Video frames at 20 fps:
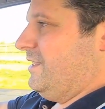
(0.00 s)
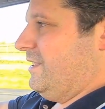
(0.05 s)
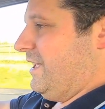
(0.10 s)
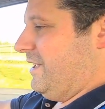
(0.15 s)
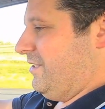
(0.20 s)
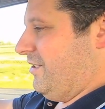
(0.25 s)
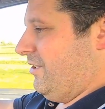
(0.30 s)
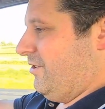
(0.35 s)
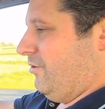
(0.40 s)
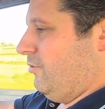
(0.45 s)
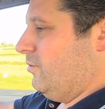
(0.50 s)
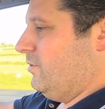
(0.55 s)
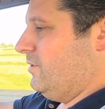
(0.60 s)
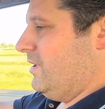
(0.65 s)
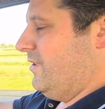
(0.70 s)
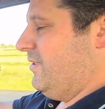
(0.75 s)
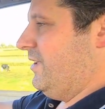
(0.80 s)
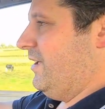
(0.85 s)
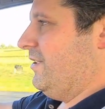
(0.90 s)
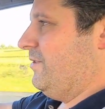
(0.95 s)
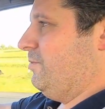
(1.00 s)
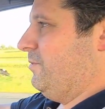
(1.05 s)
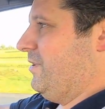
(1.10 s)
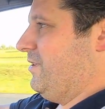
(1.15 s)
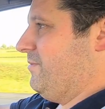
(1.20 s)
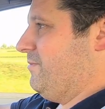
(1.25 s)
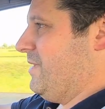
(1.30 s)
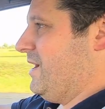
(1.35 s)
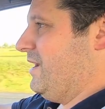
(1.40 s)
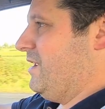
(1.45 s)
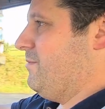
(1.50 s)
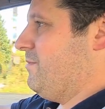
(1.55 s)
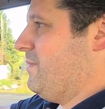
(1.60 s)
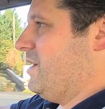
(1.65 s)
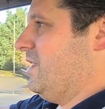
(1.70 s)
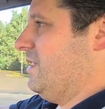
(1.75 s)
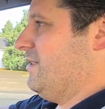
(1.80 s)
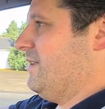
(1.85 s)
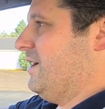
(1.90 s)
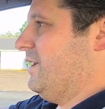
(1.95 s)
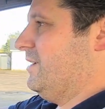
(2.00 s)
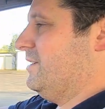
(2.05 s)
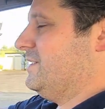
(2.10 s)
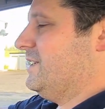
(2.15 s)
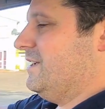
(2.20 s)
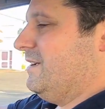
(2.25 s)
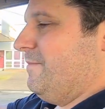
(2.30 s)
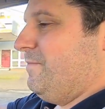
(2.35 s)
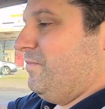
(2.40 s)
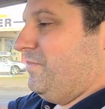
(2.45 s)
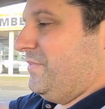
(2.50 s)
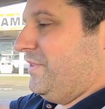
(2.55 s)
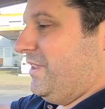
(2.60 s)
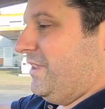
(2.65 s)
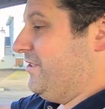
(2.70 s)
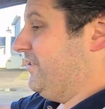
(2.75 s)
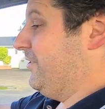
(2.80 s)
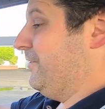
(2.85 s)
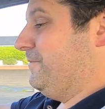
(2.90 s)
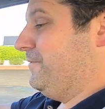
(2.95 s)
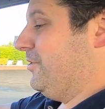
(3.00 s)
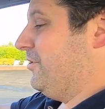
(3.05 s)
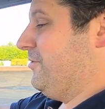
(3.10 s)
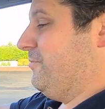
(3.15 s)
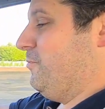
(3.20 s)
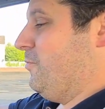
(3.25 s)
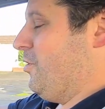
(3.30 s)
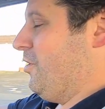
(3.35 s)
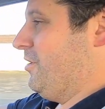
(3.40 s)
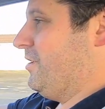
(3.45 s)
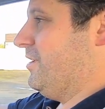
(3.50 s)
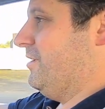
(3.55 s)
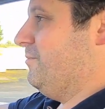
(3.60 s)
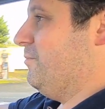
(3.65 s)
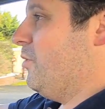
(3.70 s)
that's as old as this but as many miles on it, this stuff doesn't work.